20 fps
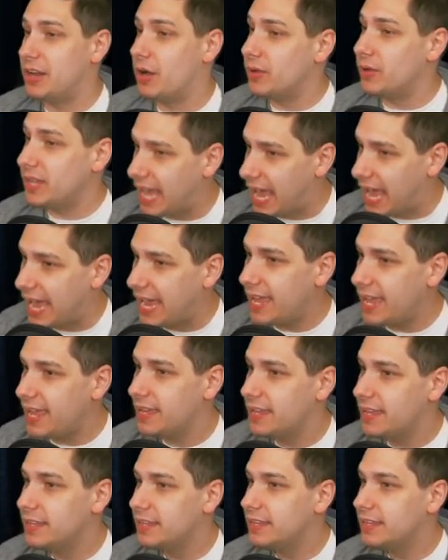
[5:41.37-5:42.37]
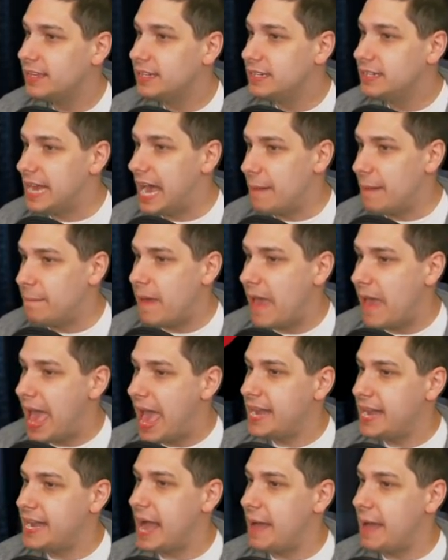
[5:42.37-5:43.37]
Okay. Not
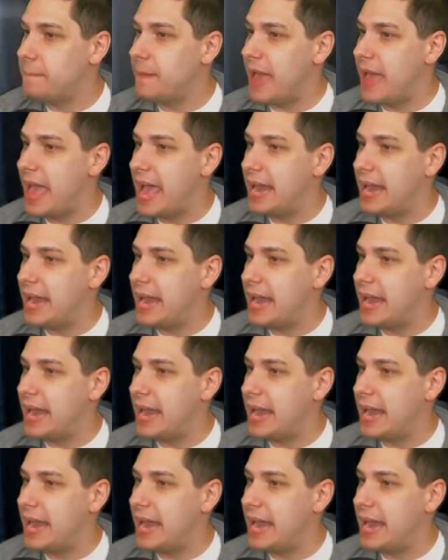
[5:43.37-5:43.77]
bad. Not bad.